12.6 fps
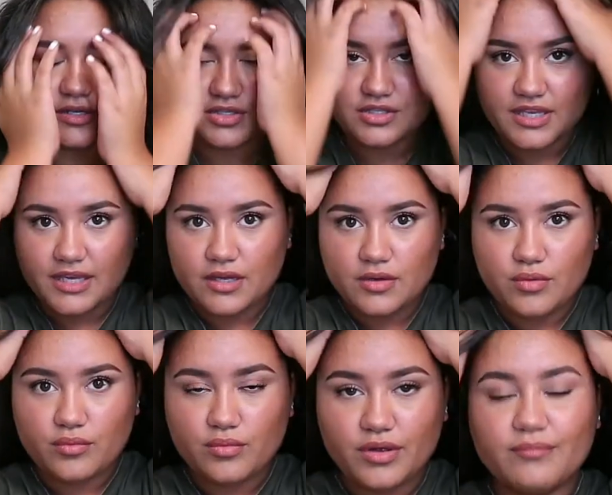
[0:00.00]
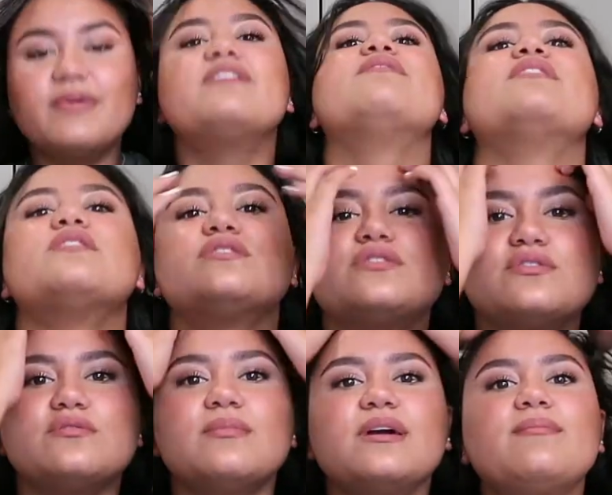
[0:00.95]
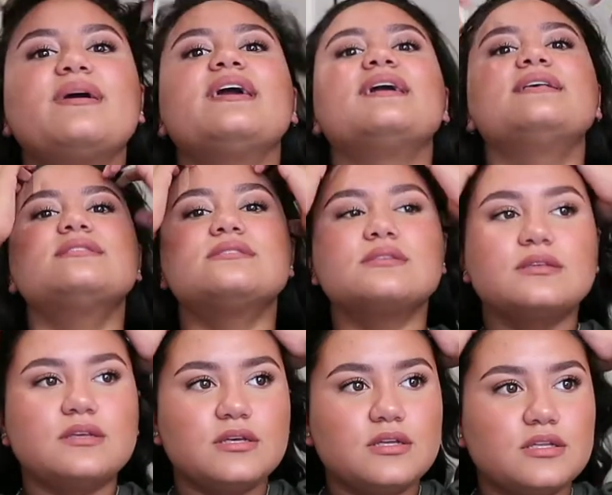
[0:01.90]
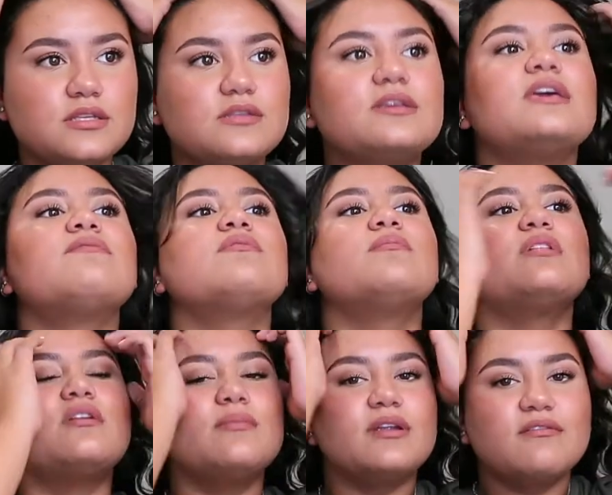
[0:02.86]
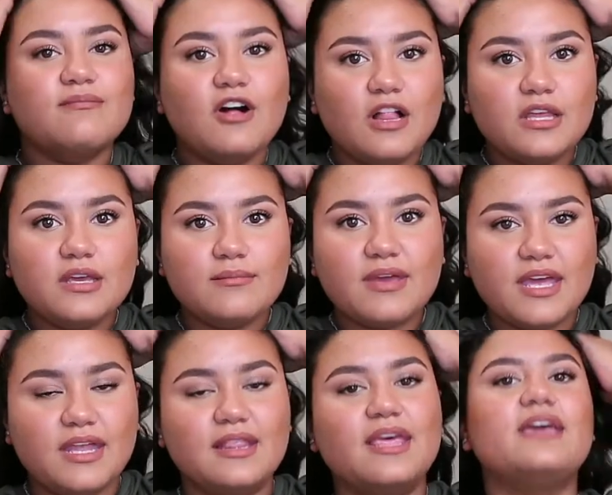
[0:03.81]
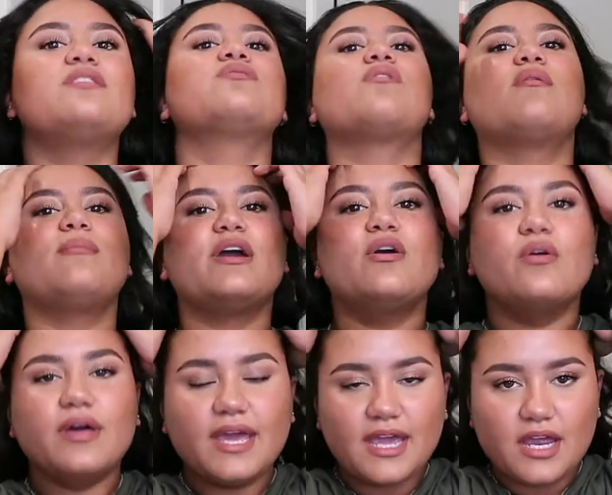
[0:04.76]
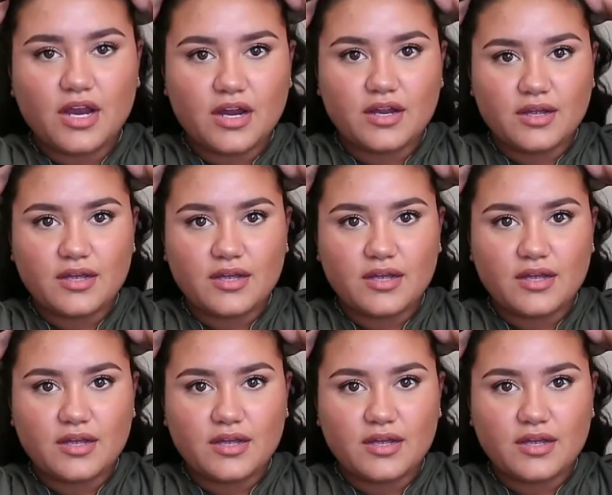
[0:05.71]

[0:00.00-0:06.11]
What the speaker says: of just like run my fingers through my bangs to give them a little bit of volume and like throughout my whole hair.